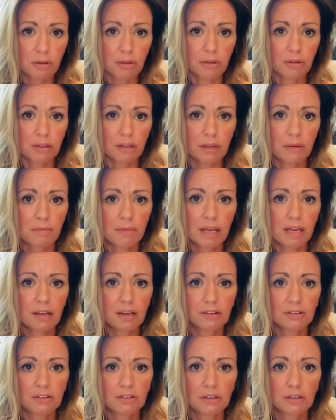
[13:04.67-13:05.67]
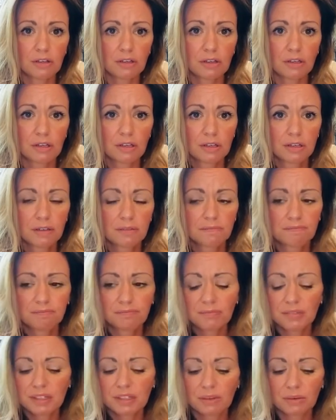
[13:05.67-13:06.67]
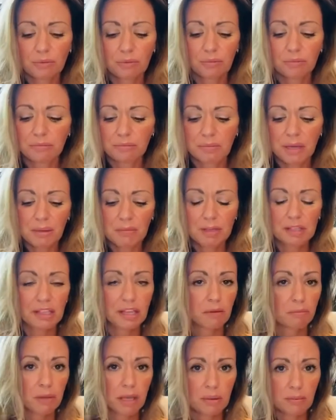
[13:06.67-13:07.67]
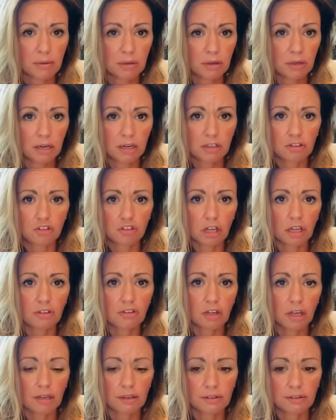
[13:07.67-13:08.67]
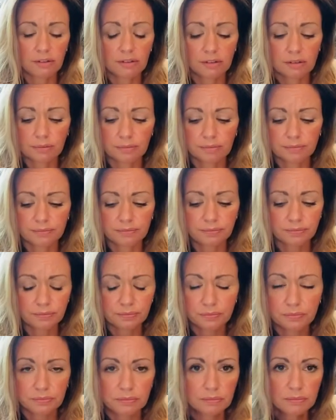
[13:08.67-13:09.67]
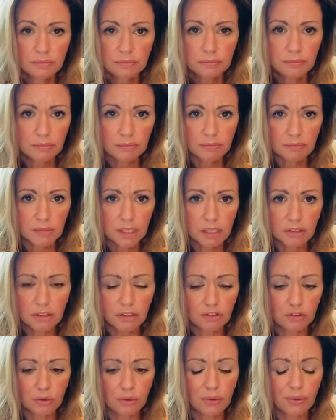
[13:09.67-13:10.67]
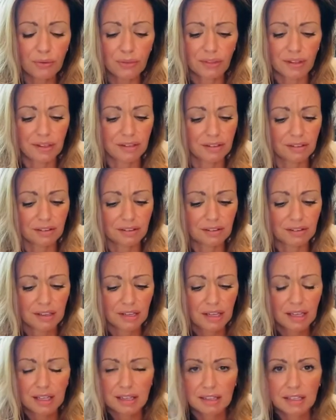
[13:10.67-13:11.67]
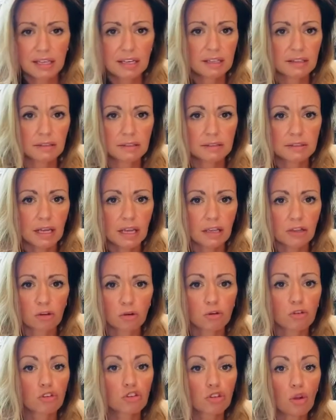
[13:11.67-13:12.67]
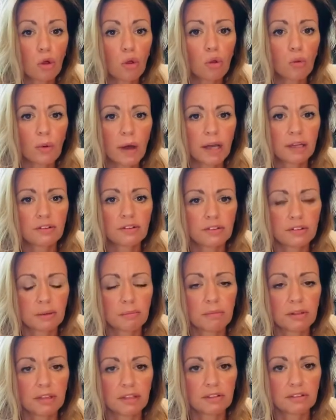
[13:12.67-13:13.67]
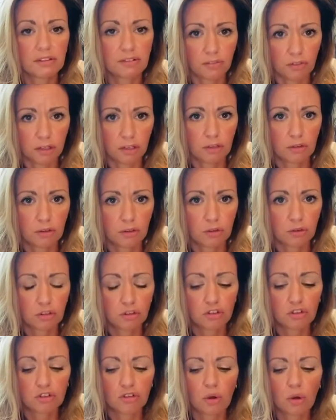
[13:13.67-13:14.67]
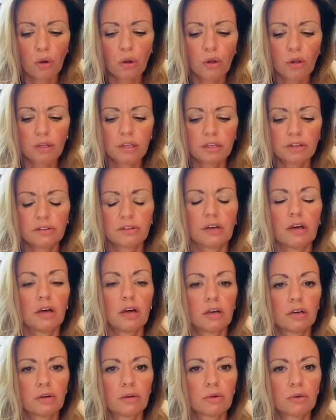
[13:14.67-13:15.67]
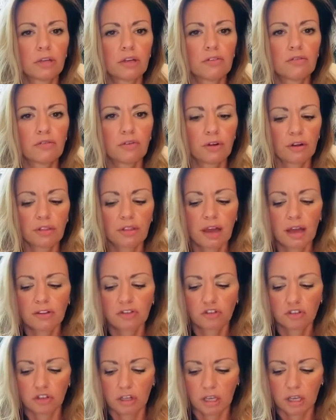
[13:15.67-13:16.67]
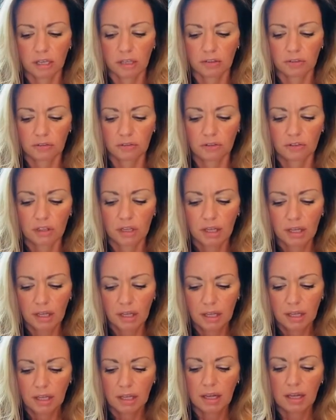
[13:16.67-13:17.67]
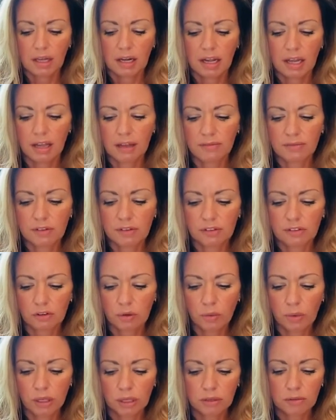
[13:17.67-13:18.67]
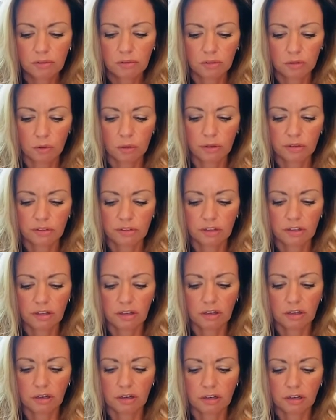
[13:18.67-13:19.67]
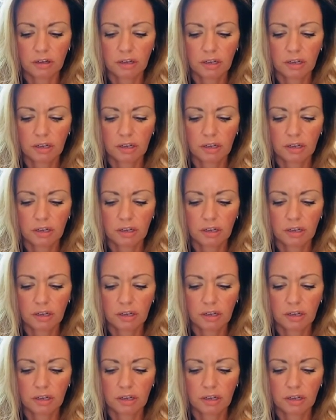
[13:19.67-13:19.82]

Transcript: It can make us look, you know, maybe like people are going to judge us. But the truth is, at the end of the day, your soul wants something different. Your soul is hungry for that change. And I have this Queen of Swords here,